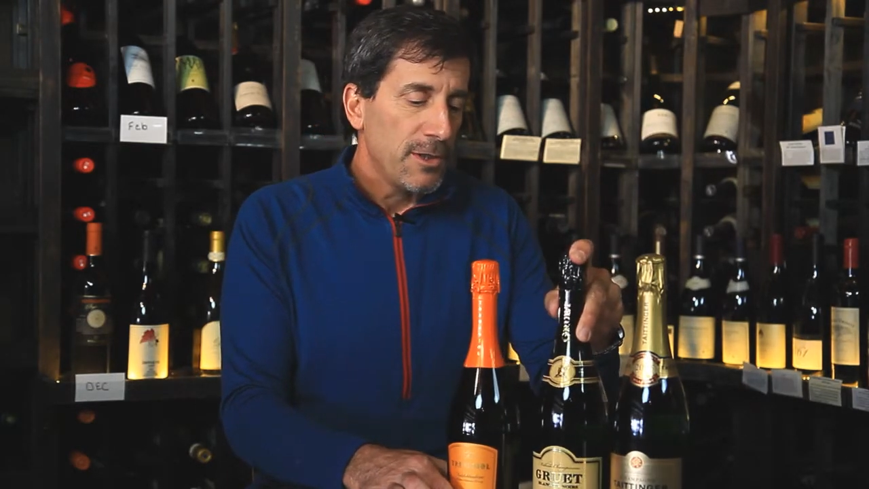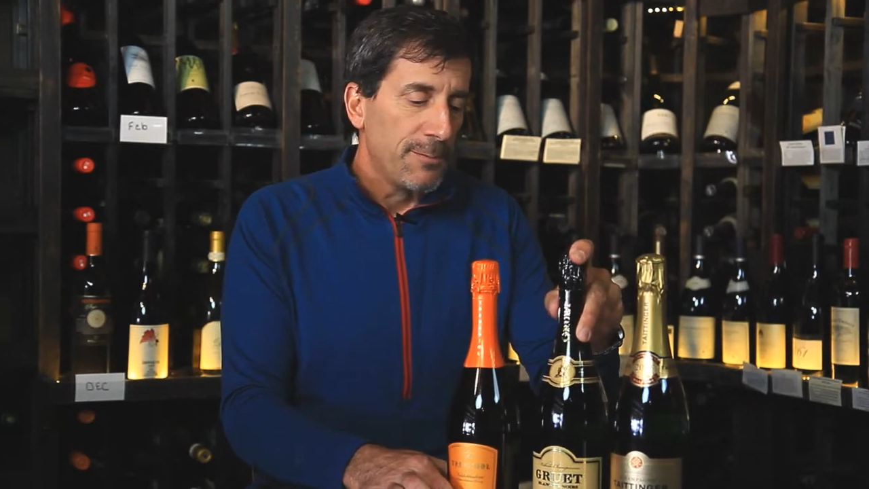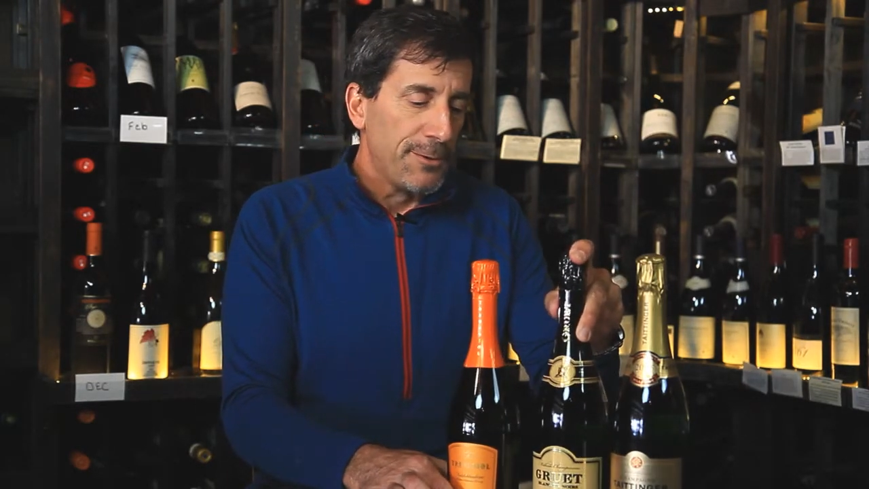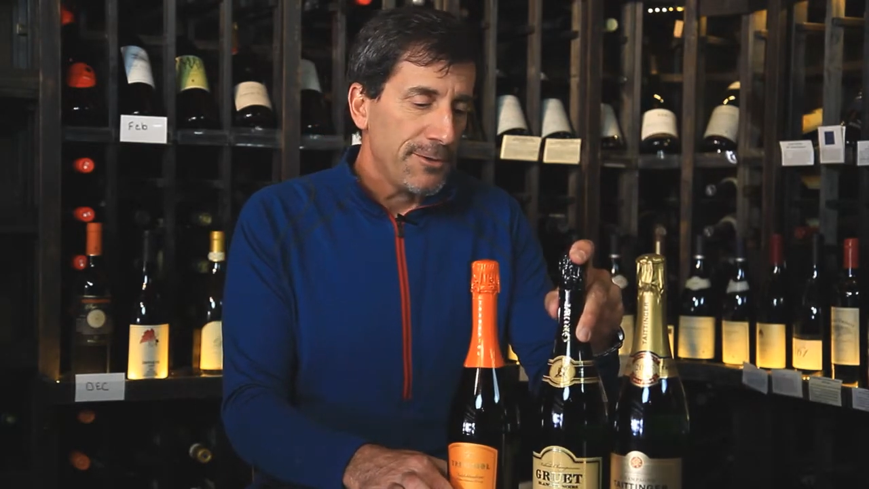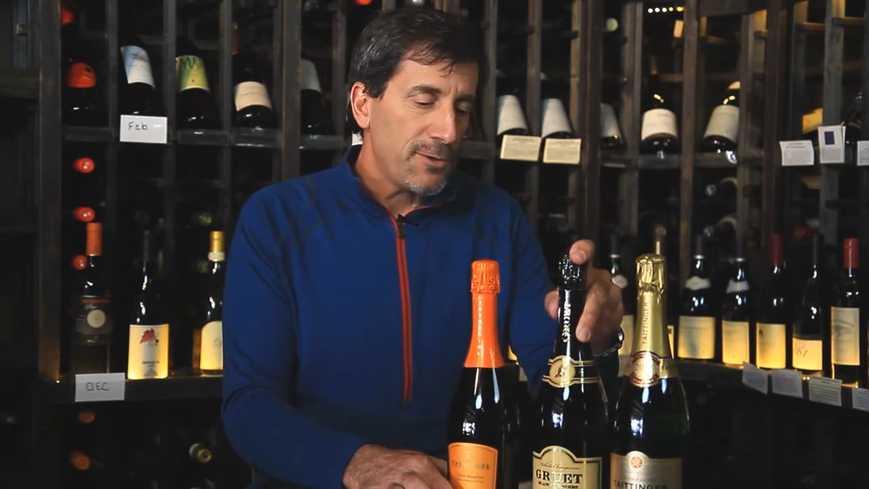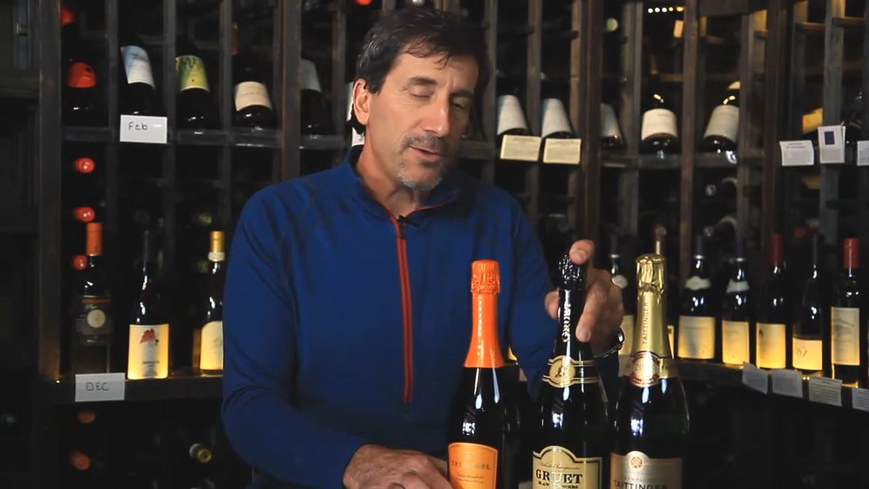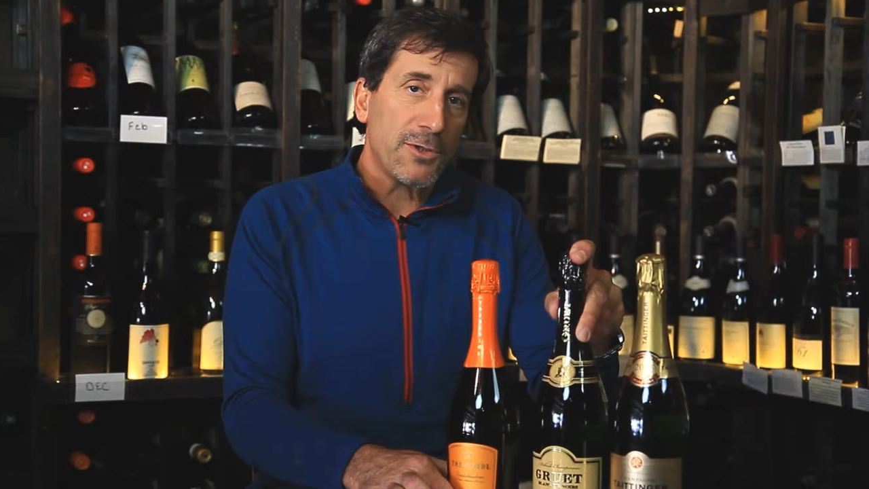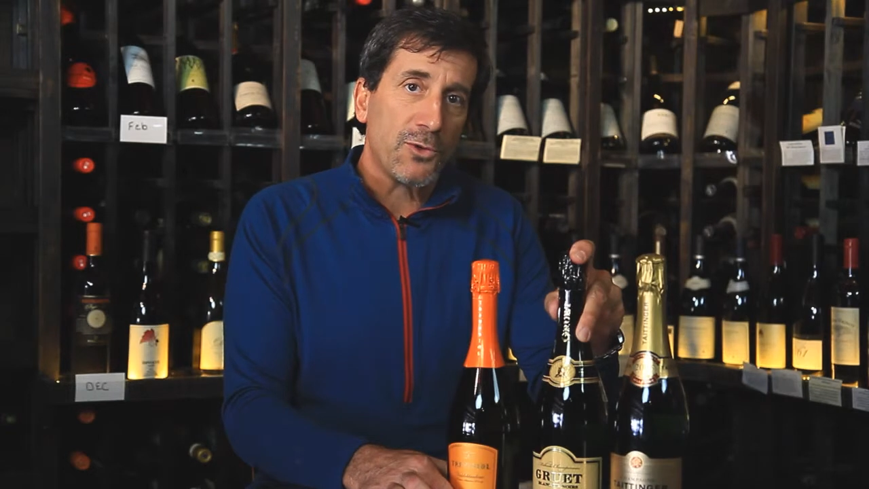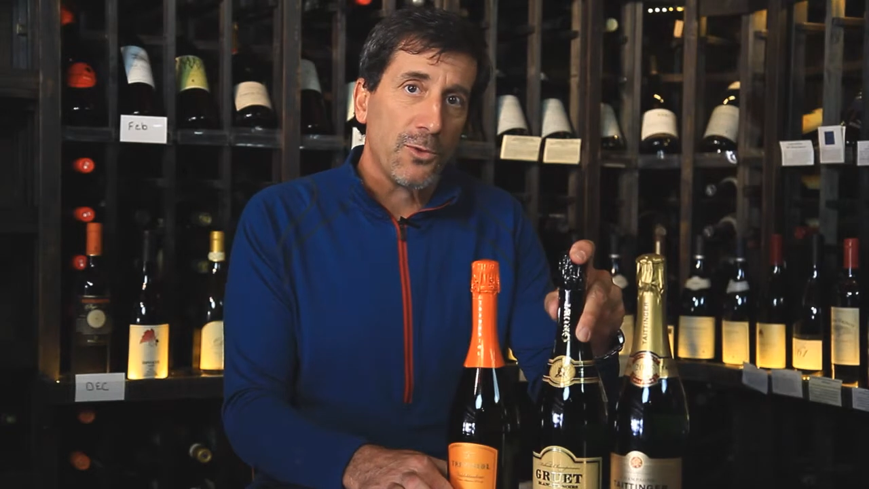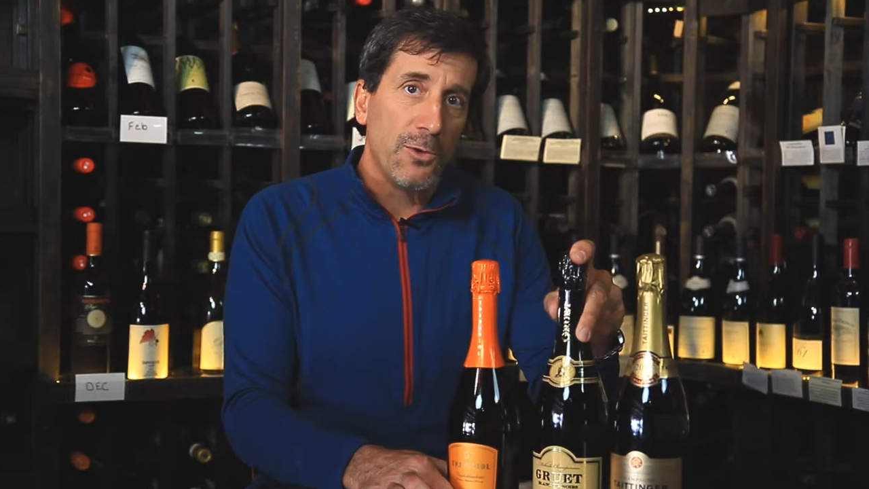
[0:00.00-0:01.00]
The producer
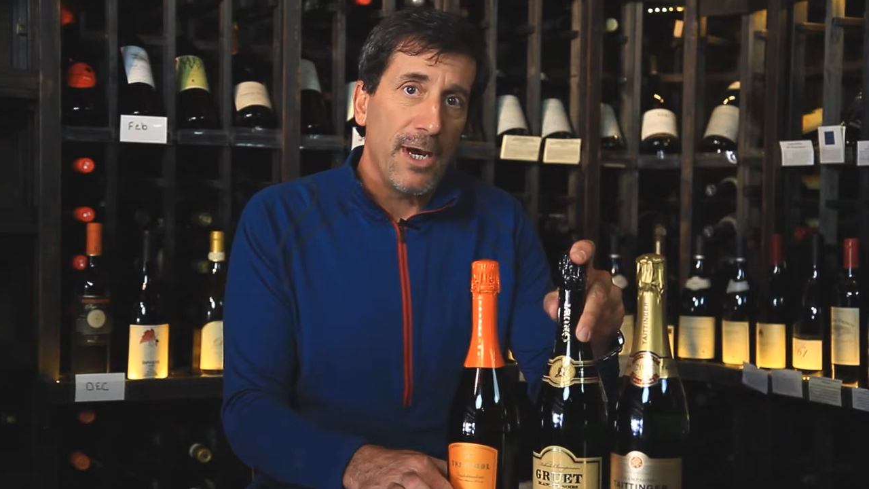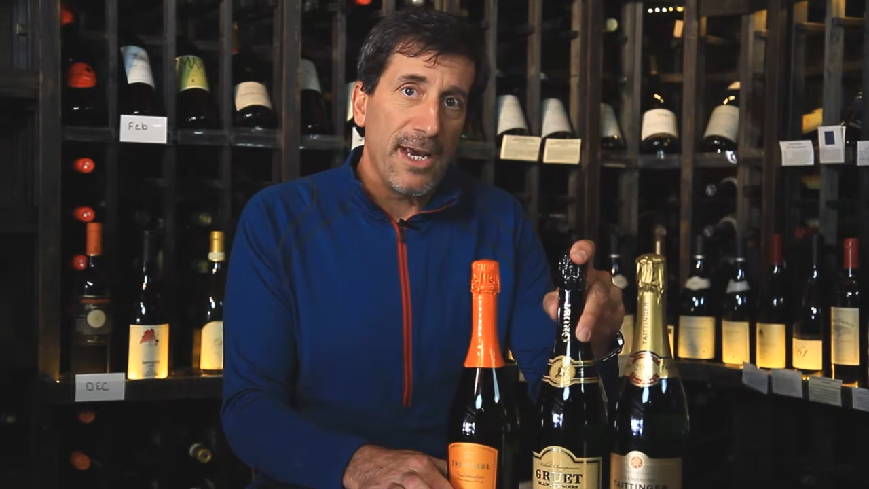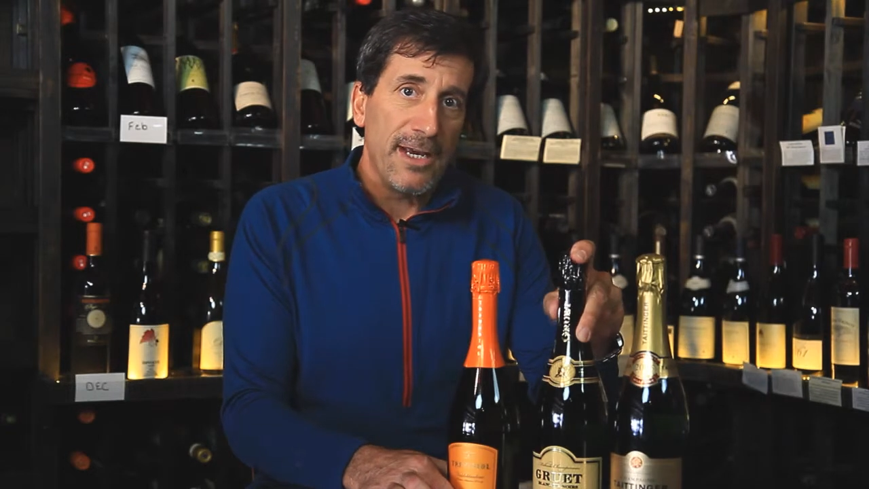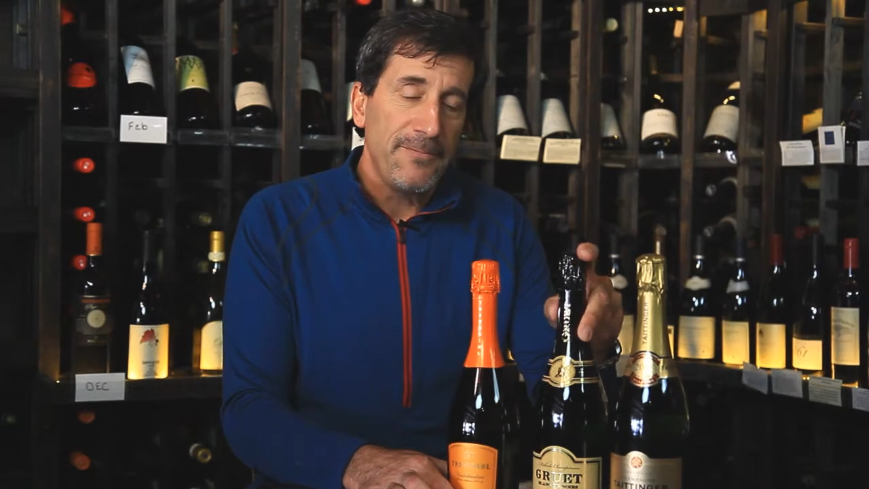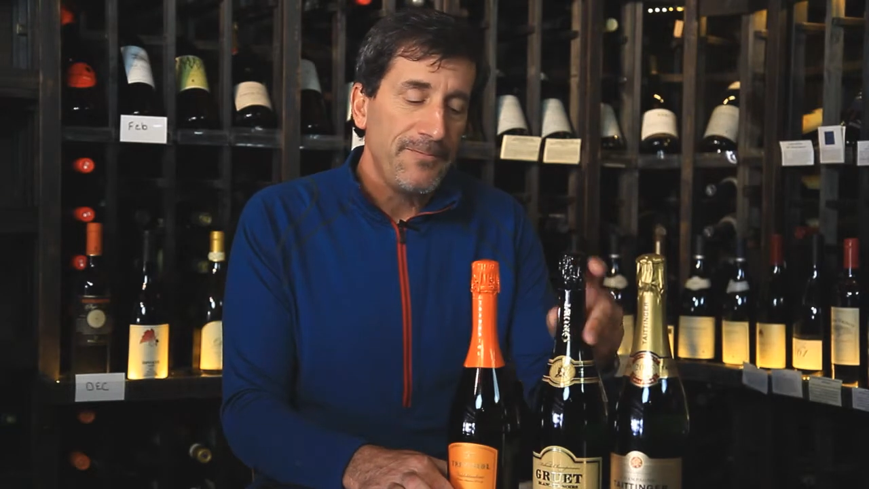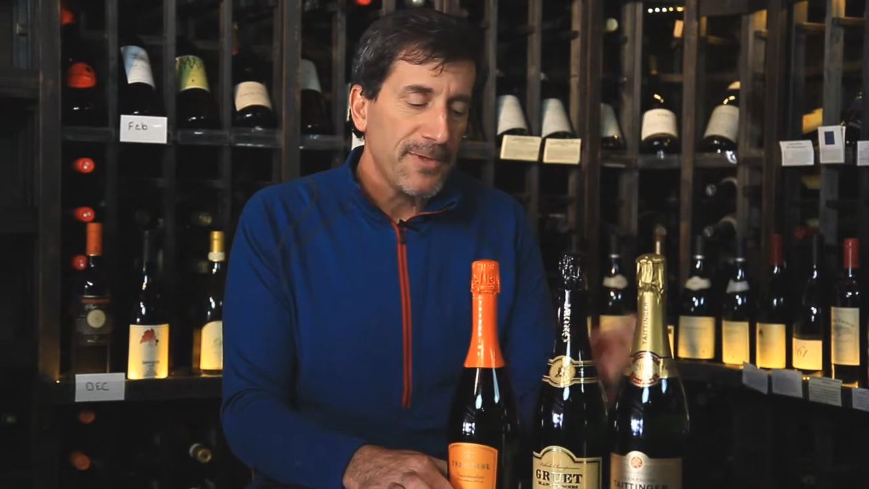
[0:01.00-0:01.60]
is Grué.